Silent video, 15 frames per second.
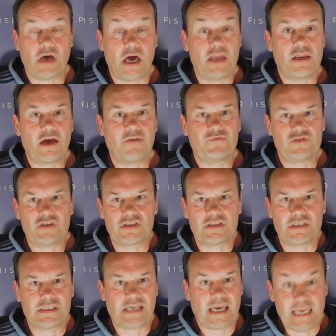enough just to
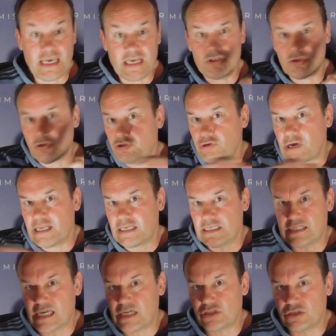say, here's your training
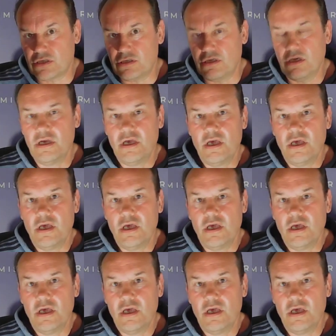session.